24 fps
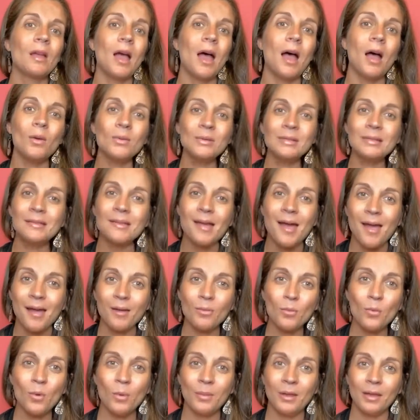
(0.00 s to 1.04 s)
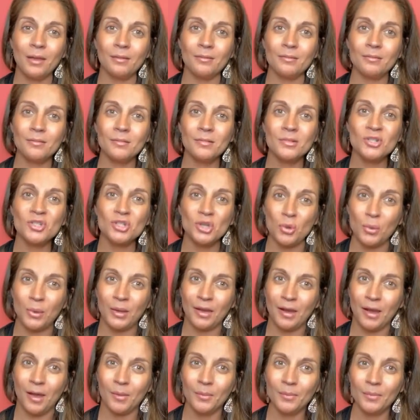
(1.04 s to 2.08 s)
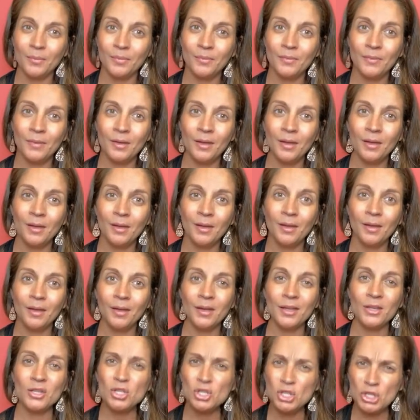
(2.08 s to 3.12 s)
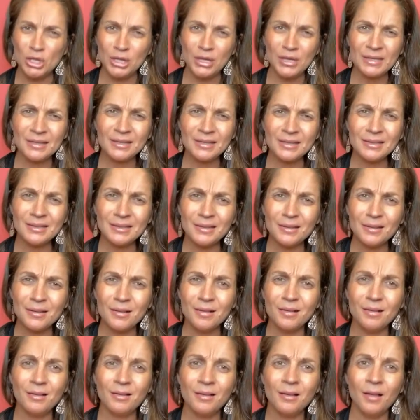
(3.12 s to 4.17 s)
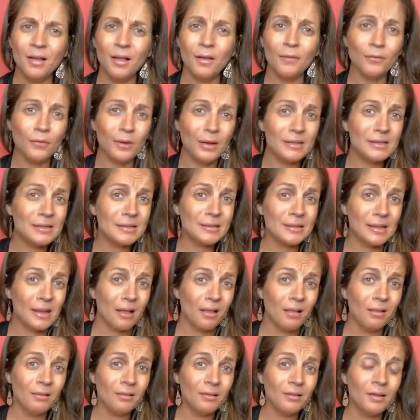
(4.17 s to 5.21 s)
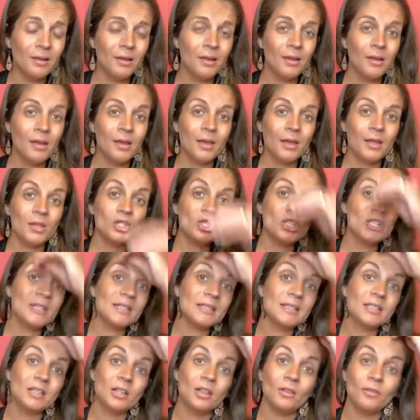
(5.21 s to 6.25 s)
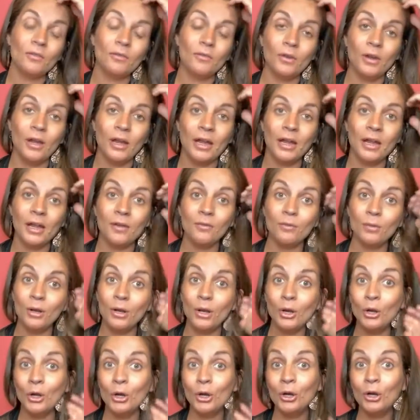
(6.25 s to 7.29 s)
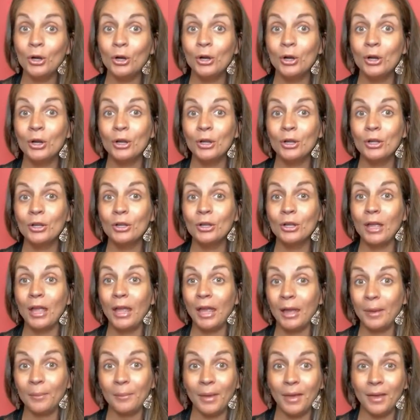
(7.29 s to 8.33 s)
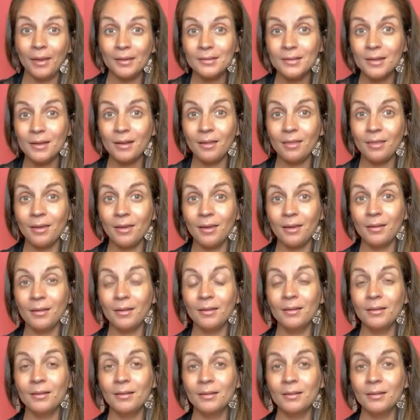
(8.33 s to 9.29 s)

how's that woman showing up? Is she still afraid to sell? Is she still afraid of what her Aunt May is going to think?